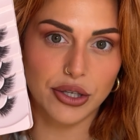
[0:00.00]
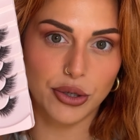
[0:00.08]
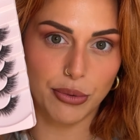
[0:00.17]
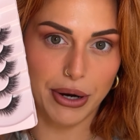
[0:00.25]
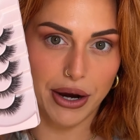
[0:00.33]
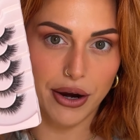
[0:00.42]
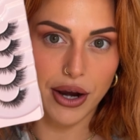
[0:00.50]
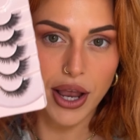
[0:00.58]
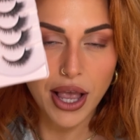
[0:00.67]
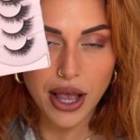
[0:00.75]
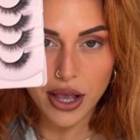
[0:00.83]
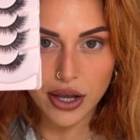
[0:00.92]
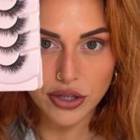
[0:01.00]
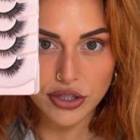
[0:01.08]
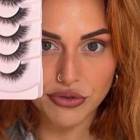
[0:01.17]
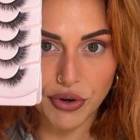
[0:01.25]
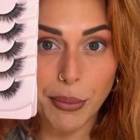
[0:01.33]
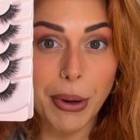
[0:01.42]
you where I got these
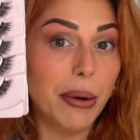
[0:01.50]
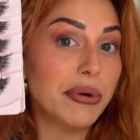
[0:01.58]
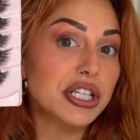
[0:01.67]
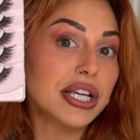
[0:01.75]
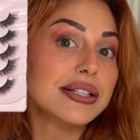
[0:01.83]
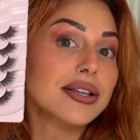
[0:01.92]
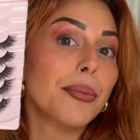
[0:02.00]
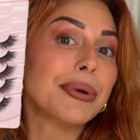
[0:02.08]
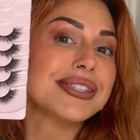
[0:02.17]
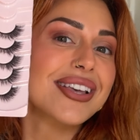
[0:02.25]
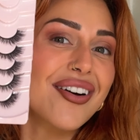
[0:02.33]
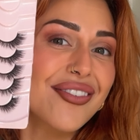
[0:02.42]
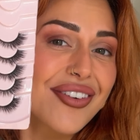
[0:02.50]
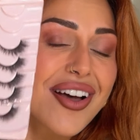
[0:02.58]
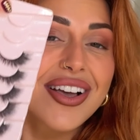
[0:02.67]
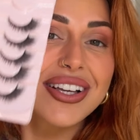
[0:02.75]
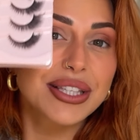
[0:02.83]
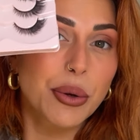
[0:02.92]
from. I wish I could tell myself
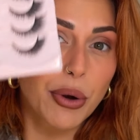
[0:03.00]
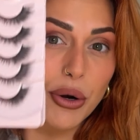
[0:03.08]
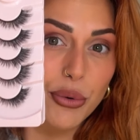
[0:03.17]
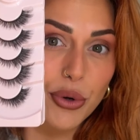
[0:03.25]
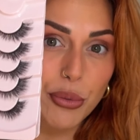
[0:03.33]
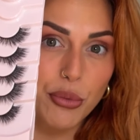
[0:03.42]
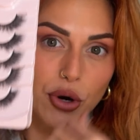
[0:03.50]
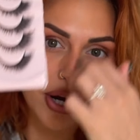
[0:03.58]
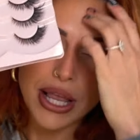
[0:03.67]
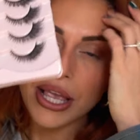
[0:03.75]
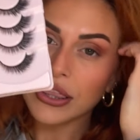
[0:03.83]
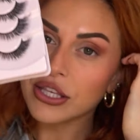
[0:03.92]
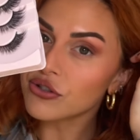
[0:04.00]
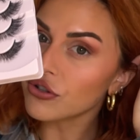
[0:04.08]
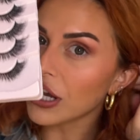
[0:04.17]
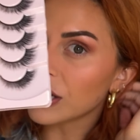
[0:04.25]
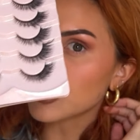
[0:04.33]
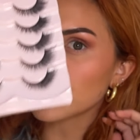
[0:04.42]
because I wanna order more. These are
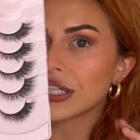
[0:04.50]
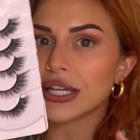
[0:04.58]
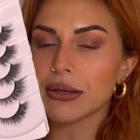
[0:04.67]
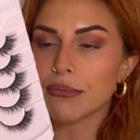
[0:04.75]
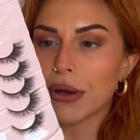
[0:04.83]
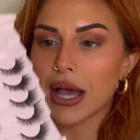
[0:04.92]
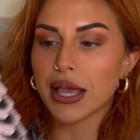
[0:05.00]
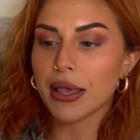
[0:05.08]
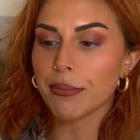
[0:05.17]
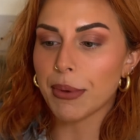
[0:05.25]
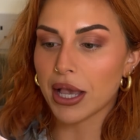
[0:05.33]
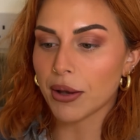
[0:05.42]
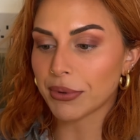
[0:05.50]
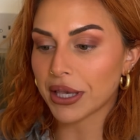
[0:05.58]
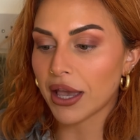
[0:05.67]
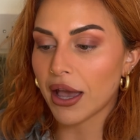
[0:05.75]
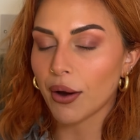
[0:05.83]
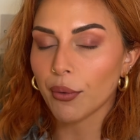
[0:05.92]
actually in my makeup
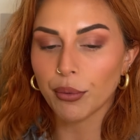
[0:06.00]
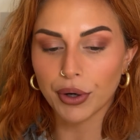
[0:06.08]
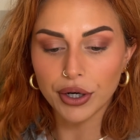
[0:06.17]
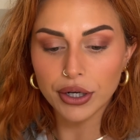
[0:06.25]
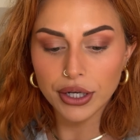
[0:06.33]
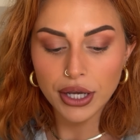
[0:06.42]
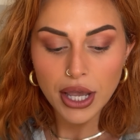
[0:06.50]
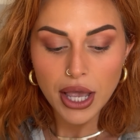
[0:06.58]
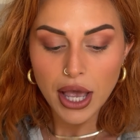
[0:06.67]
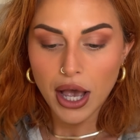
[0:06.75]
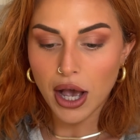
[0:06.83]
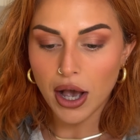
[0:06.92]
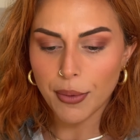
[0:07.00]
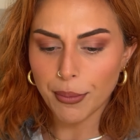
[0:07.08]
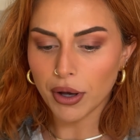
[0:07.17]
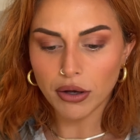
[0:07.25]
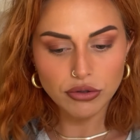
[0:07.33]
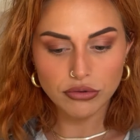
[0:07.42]
kit at work.
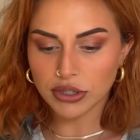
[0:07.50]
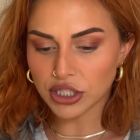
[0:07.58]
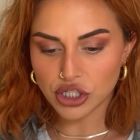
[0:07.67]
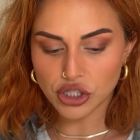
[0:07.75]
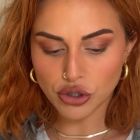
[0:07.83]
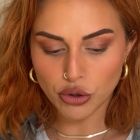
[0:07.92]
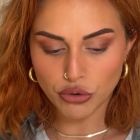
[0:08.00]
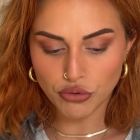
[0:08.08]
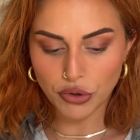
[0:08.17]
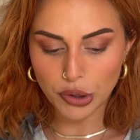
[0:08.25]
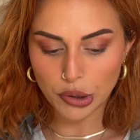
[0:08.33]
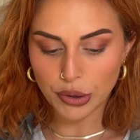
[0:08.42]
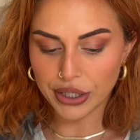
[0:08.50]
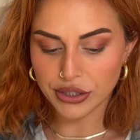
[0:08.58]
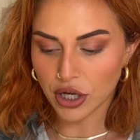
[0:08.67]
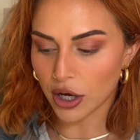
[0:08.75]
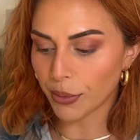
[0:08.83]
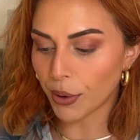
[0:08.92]
Um, let's just go through real quick,
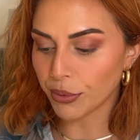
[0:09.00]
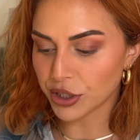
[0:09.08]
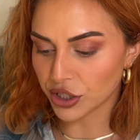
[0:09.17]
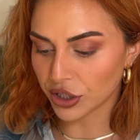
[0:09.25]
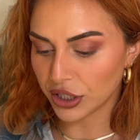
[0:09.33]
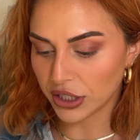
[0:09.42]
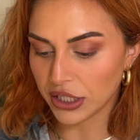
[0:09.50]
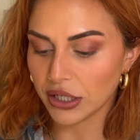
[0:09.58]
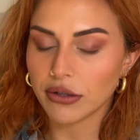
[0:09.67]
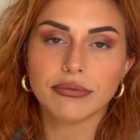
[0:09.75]
talk about what you're gonna need